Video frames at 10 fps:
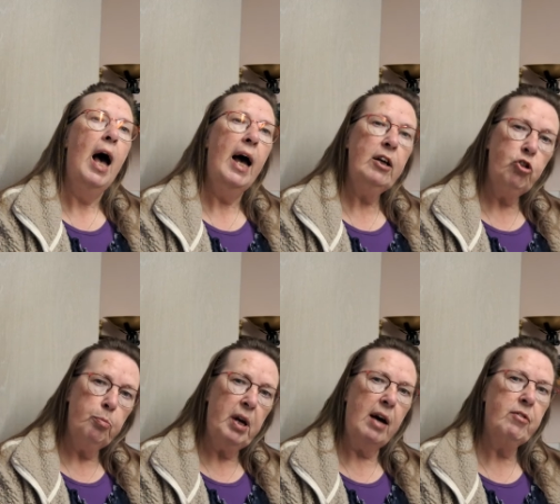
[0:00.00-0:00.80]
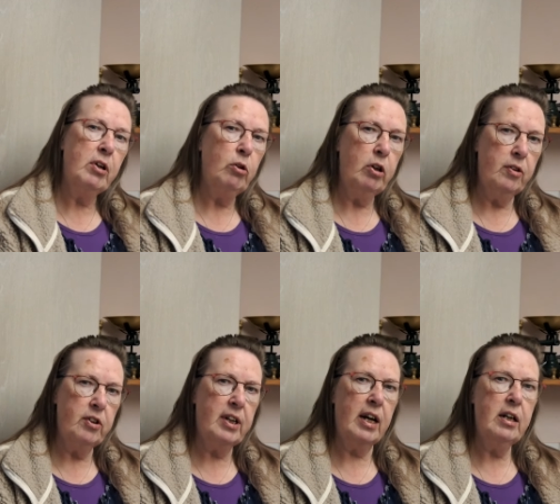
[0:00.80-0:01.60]
I shall be having a look at the
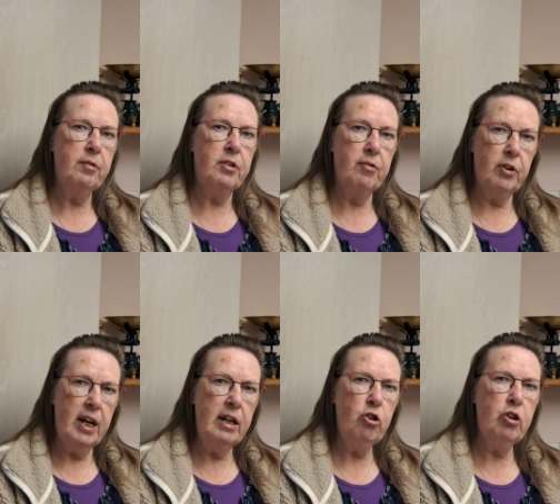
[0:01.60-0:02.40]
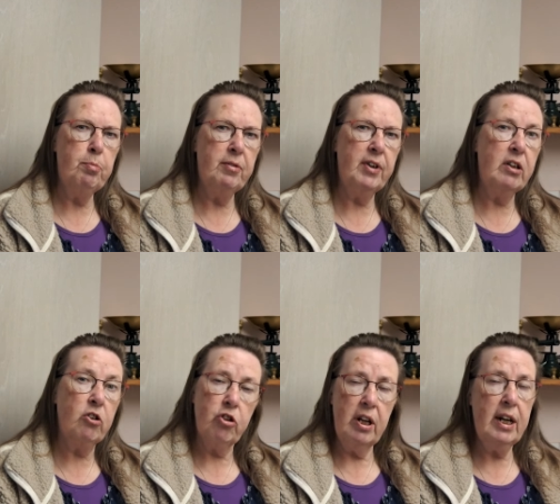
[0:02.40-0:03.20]
tariffs for energy
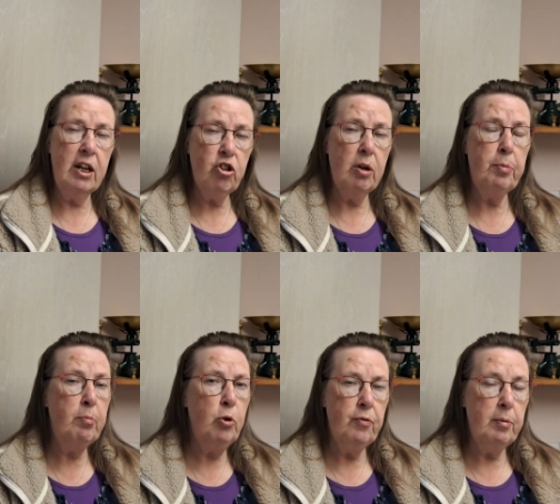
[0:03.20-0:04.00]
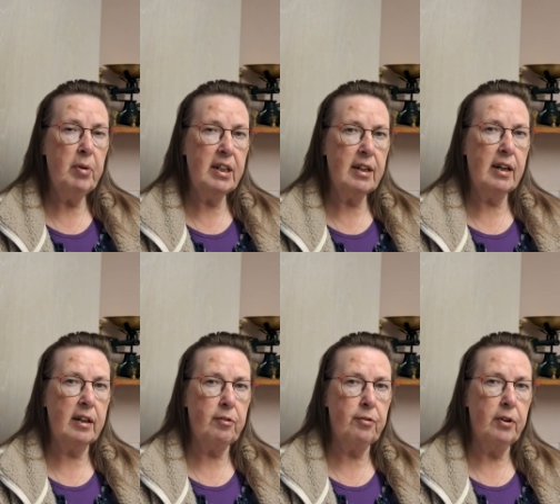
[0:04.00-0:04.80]
providers and I shall be moving my
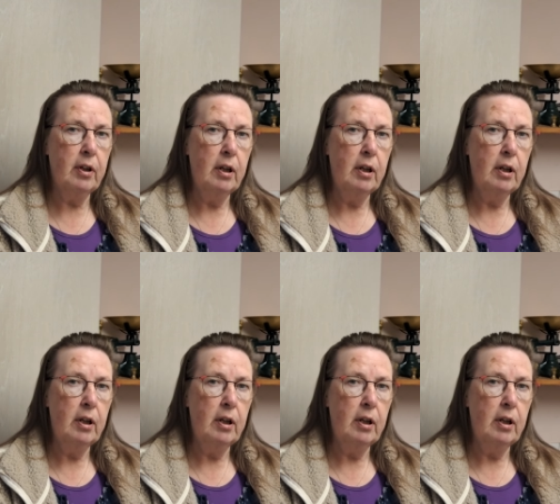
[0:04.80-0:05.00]
tariff.